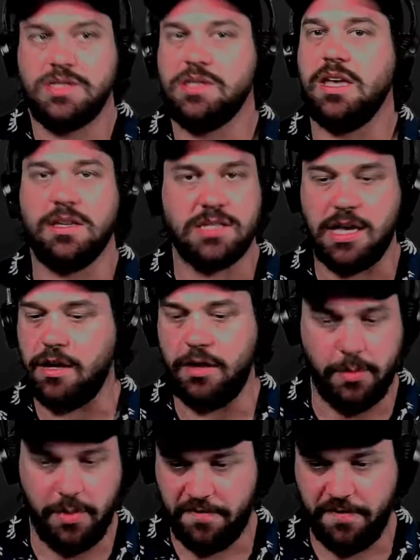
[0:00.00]
Things get a
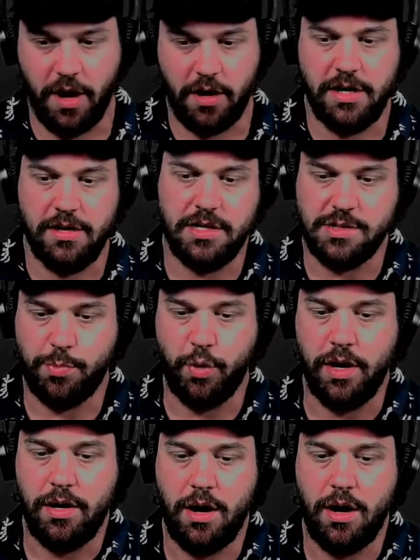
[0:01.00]
little bit foggy at this point.